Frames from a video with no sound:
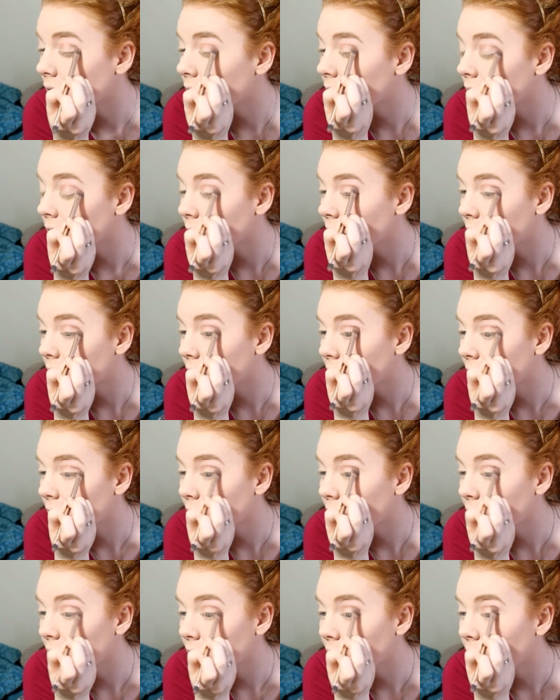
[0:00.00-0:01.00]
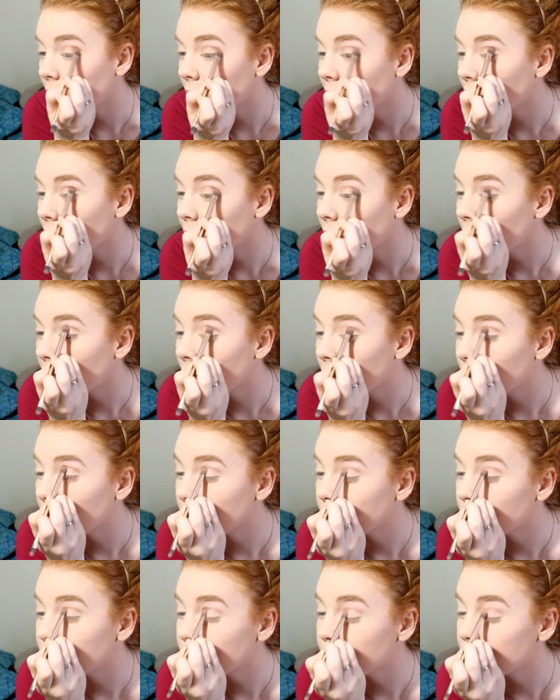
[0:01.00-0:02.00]
and you just really want to be light
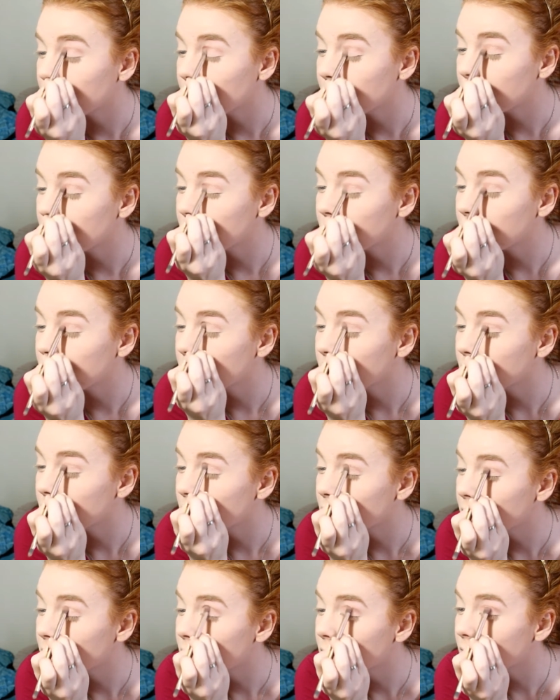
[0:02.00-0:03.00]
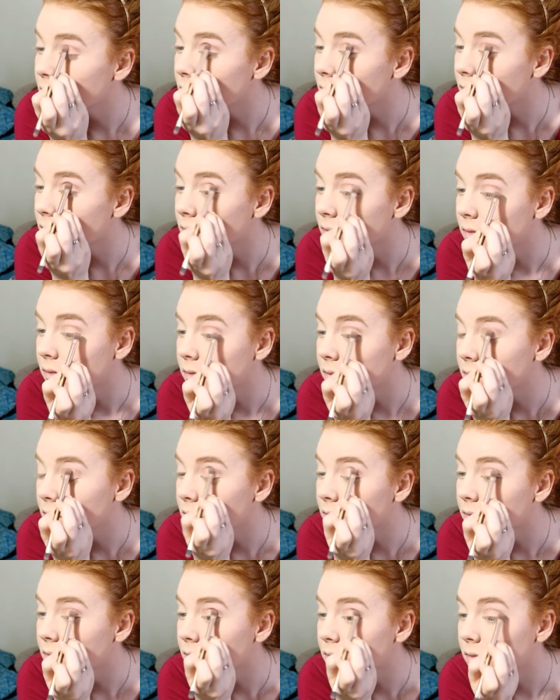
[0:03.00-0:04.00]
with your hand so you don't come
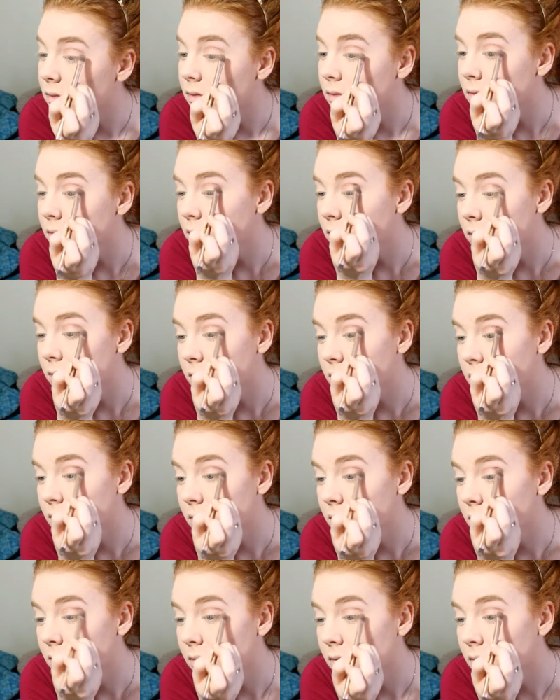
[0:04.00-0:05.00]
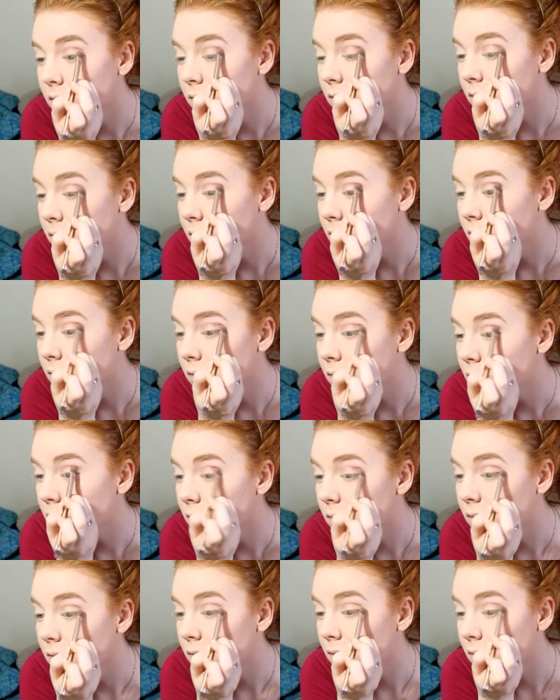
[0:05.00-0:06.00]
off with really harsh
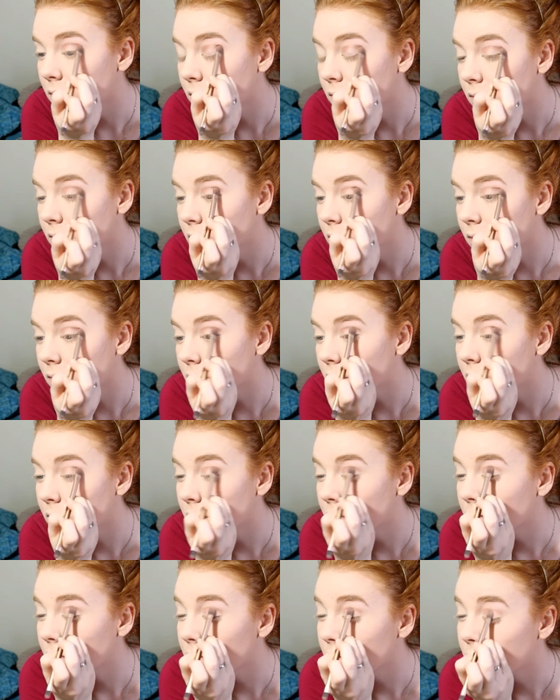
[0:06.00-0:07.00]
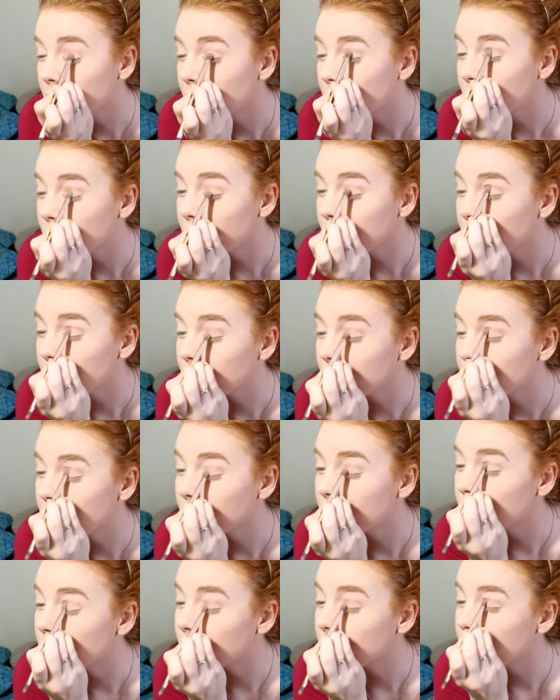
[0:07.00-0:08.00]
lines, and you just want to blend
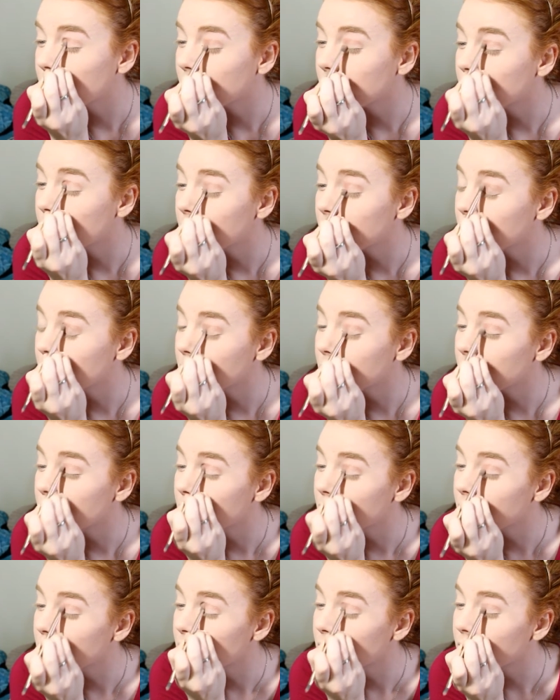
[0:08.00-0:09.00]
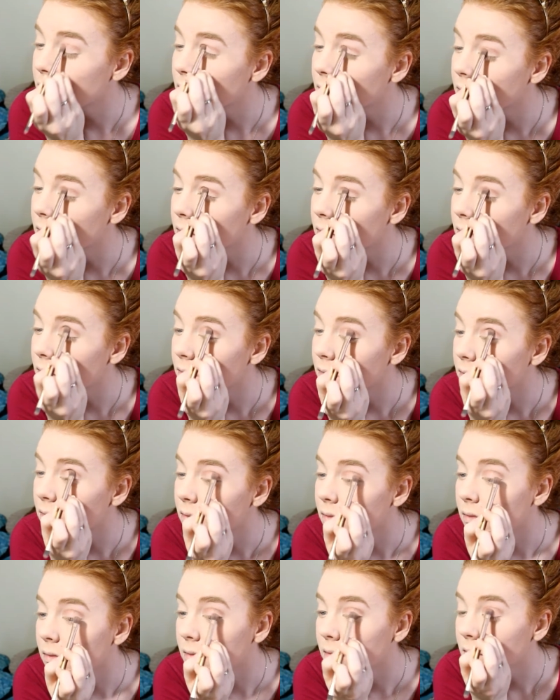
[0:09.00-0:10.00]
that really nicely with a windshield wiper
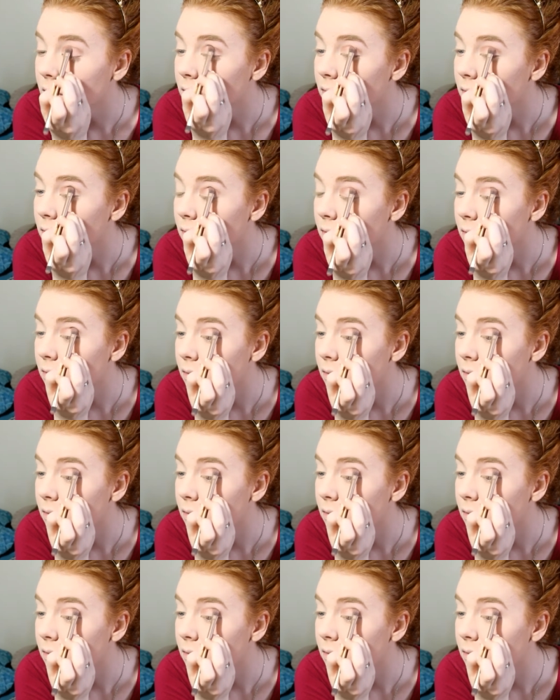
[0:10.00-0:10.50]
motion.